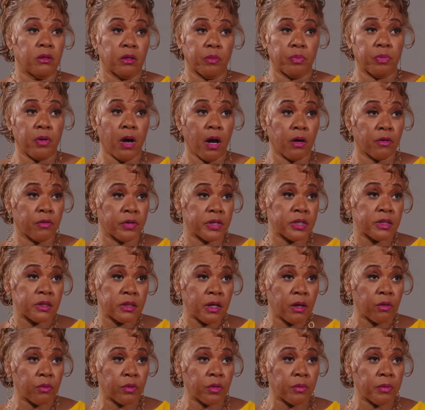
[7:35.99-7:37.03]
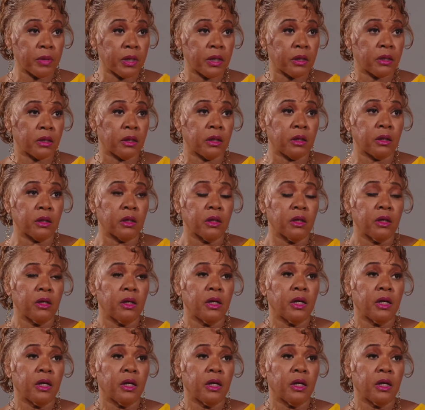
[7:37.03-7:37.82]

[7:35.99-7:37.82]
the progress that we're making.